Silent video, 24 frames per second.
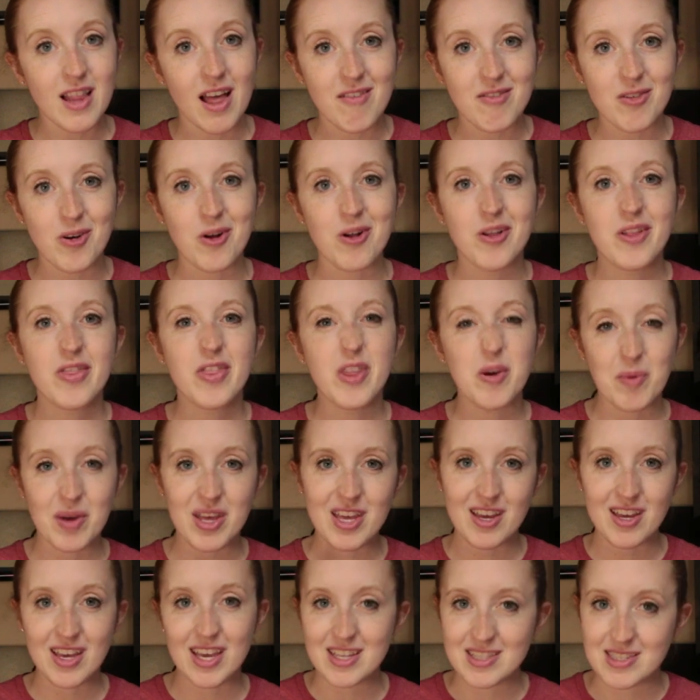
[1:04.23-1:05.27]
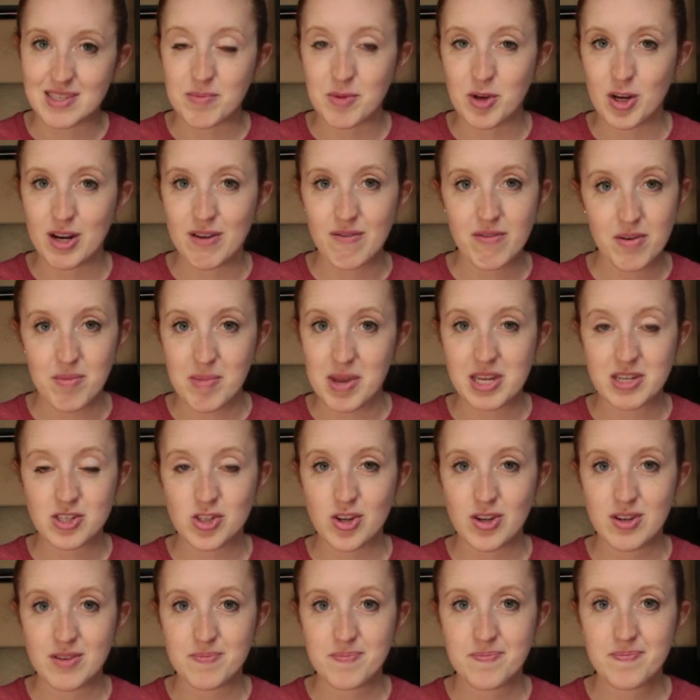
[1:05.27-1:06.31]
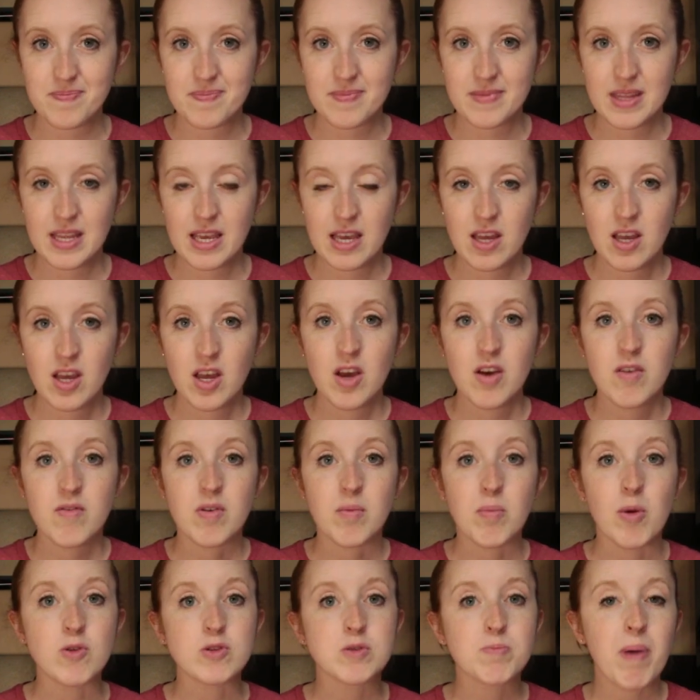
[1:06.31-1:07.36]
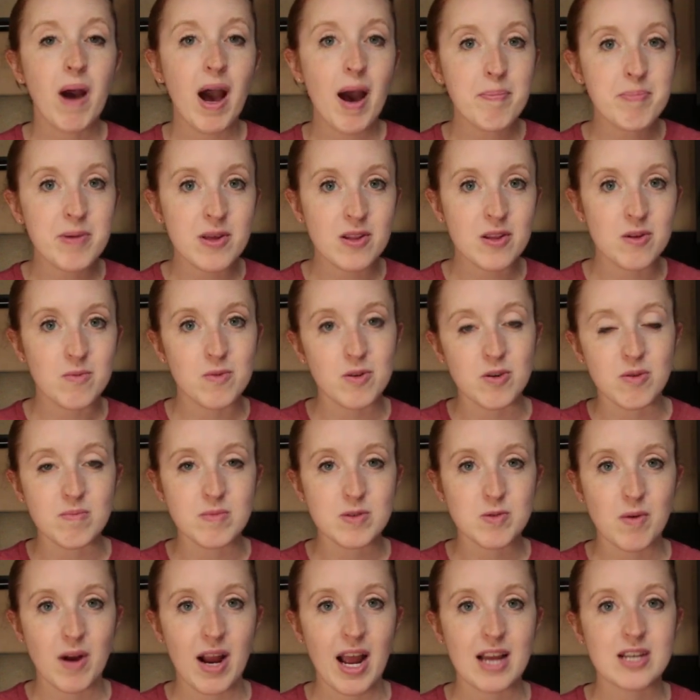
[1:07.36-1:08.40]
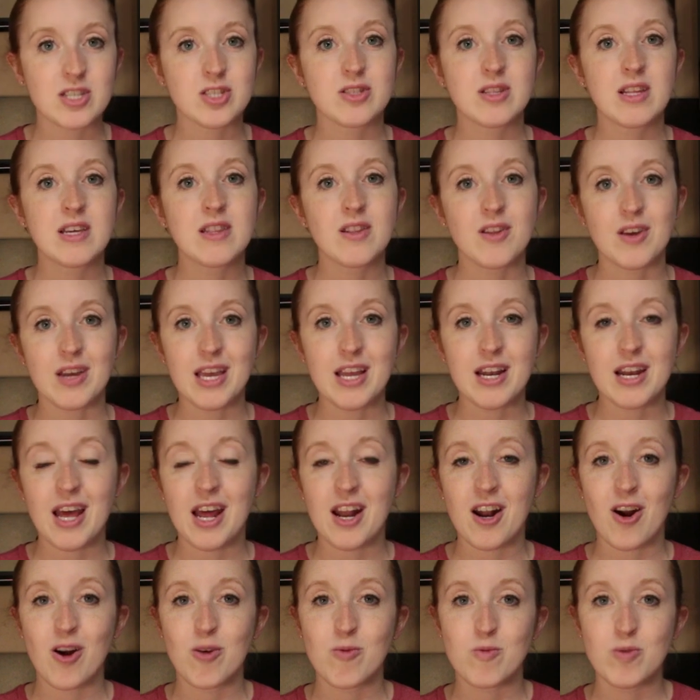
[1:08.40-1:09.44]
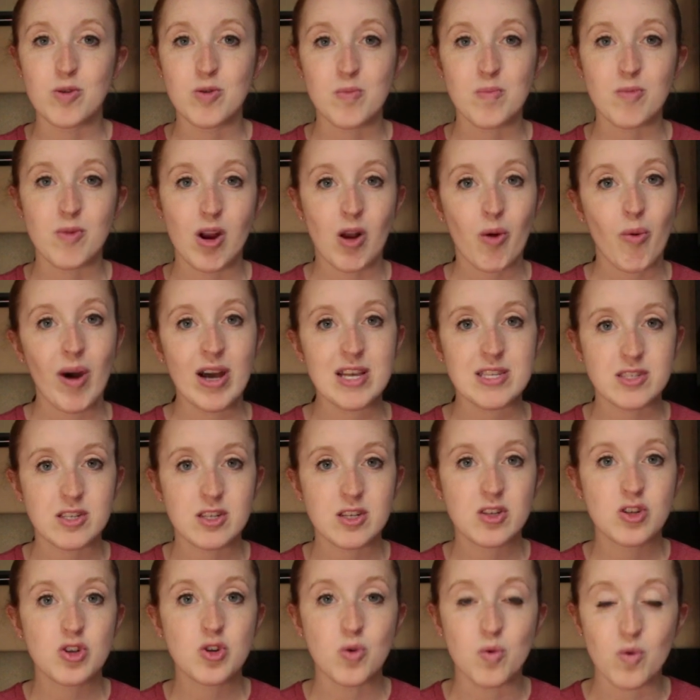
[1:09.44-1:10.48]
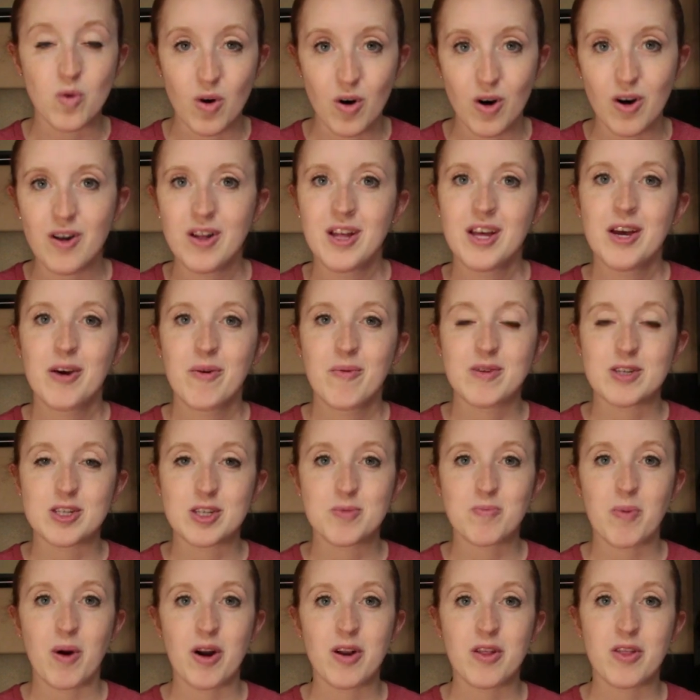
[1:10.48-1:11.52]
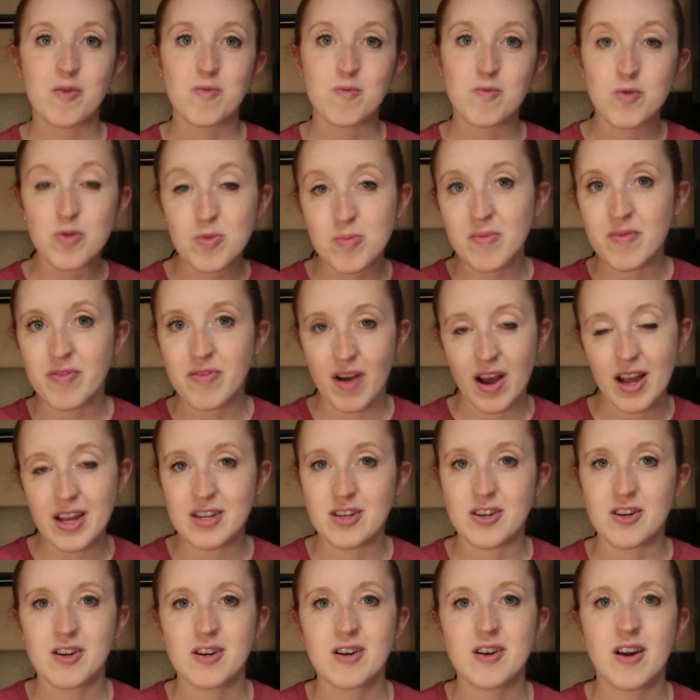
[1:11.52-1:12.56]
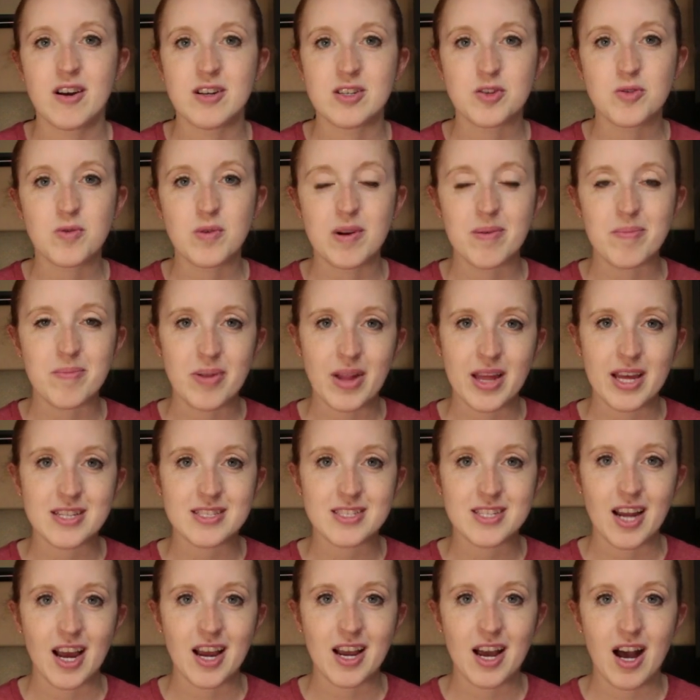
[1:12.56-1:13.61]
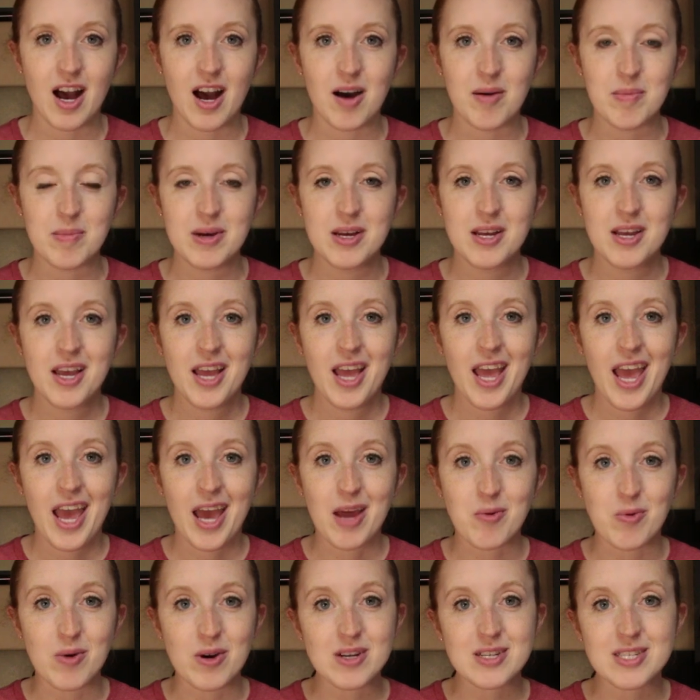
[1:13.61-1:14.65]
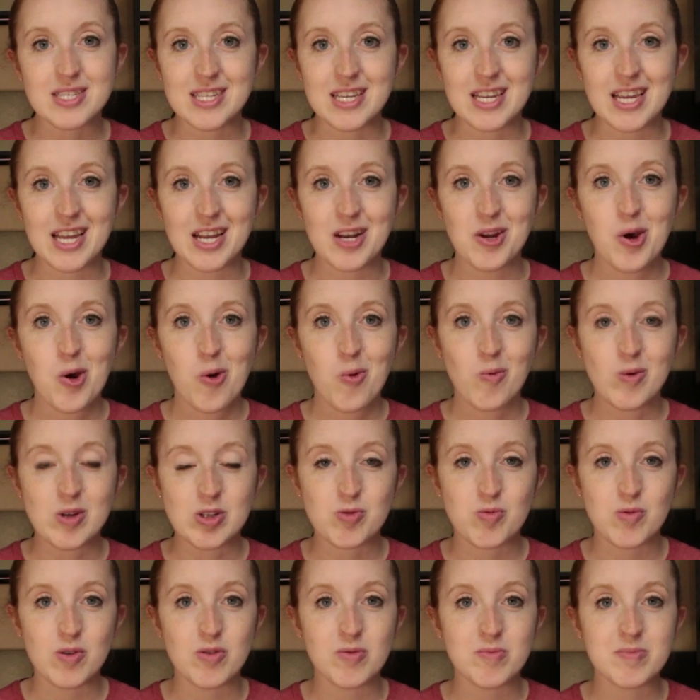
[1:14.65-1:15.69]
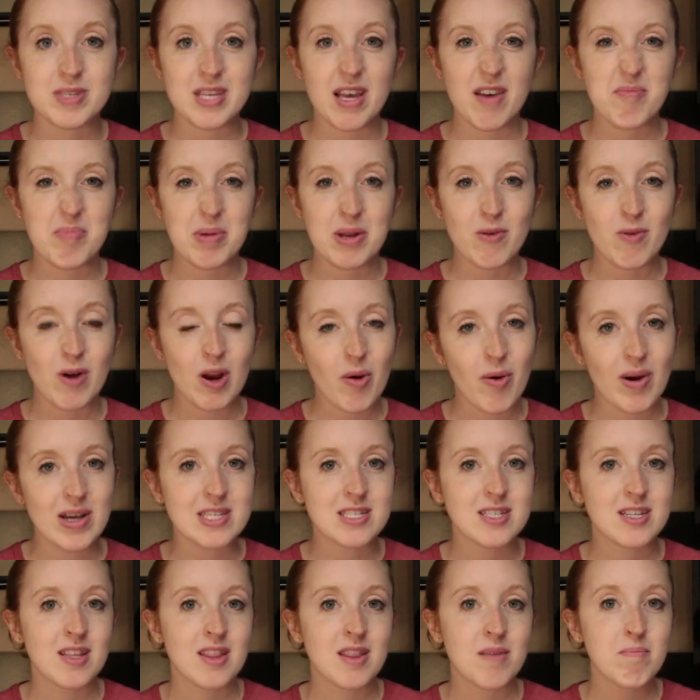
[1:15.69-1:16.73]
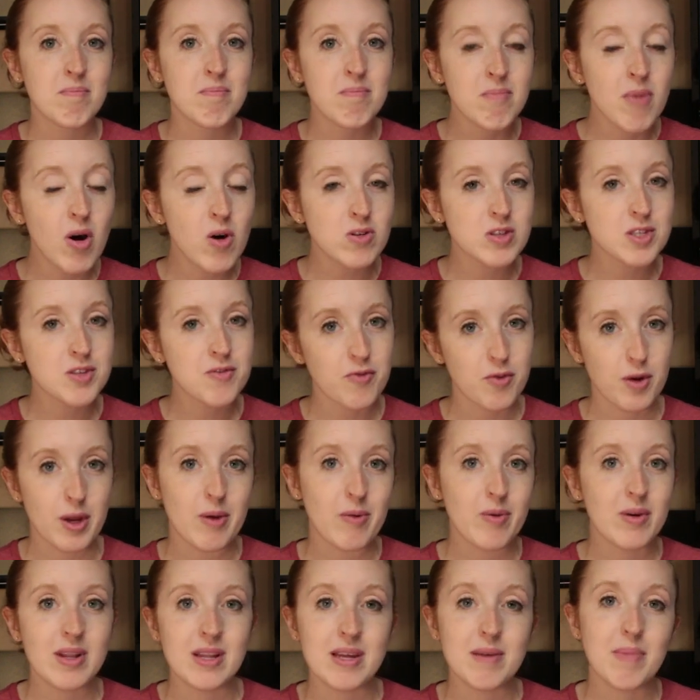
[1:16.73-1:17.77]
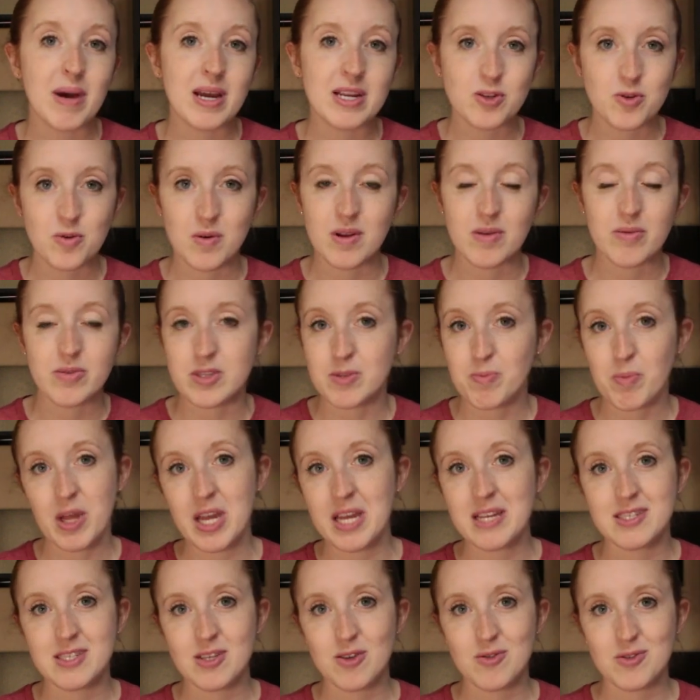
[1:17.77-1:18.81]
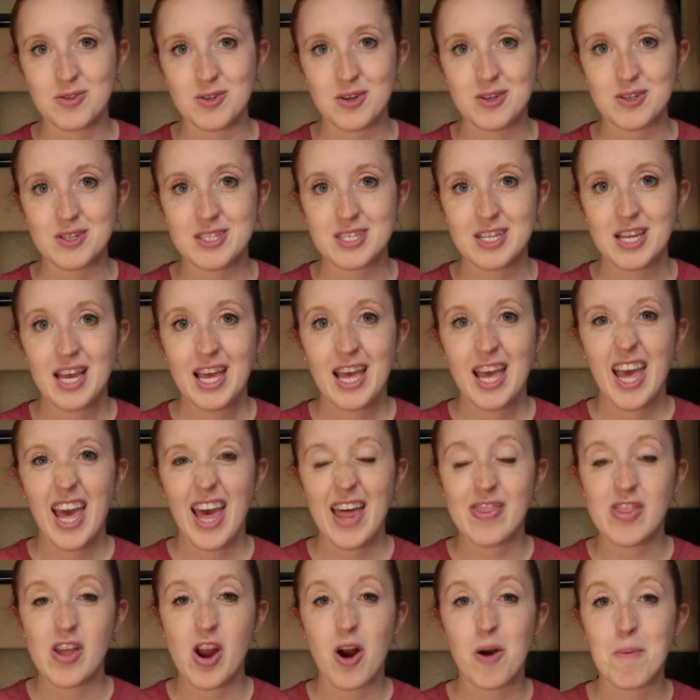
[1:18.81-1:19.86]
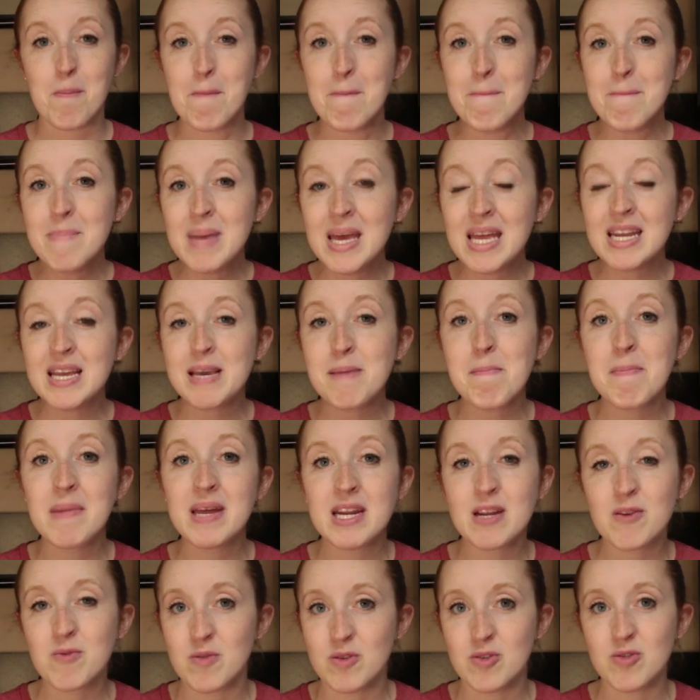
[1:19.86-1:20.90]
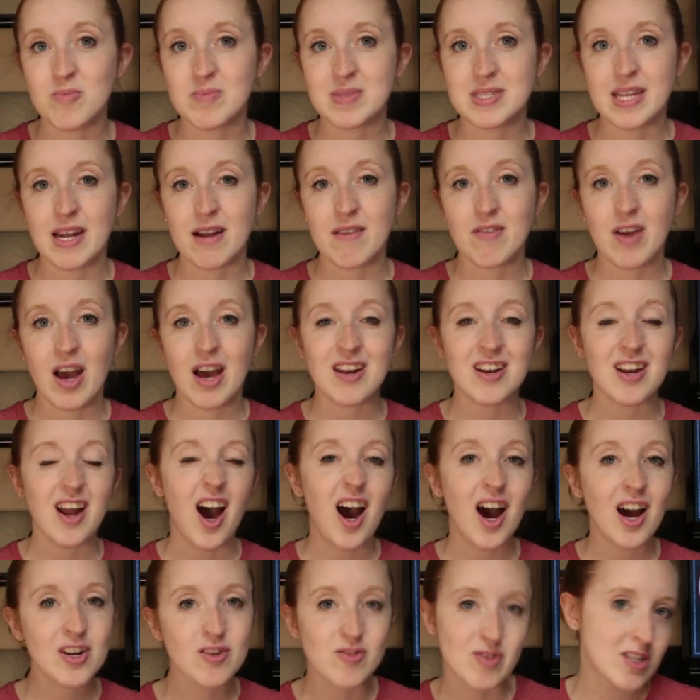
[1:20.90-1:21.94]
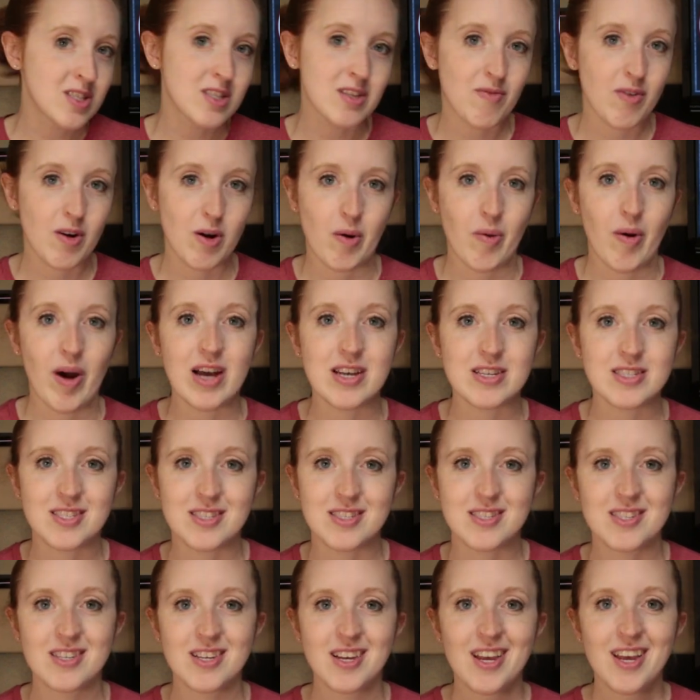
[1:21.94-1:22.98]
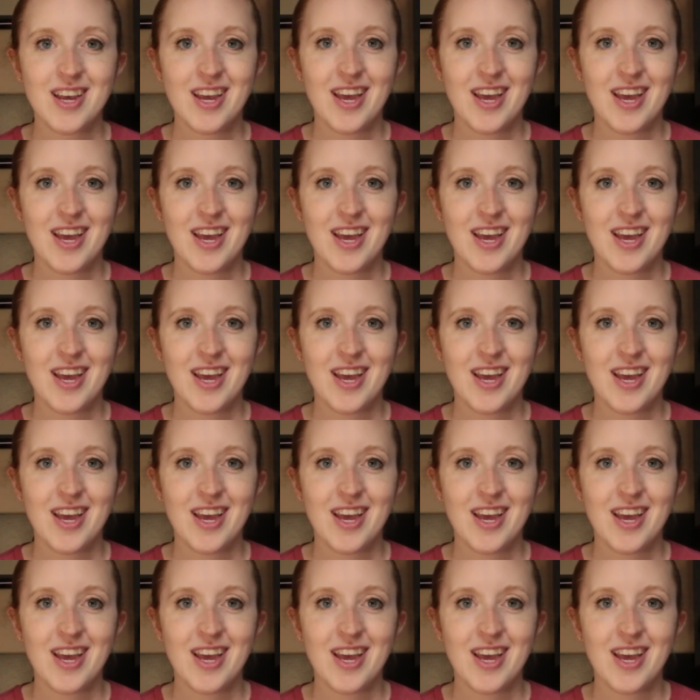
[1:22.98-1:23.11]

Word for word: level, then we can get some good information. For most popular rooms, we're actually looking at our room request tool, which is part of the room finder on touringplans.com, and we're seeing which rooms have been requested the most frequently by Touring Plans users. And there are many, many rooms that have gotten hundreds of requests,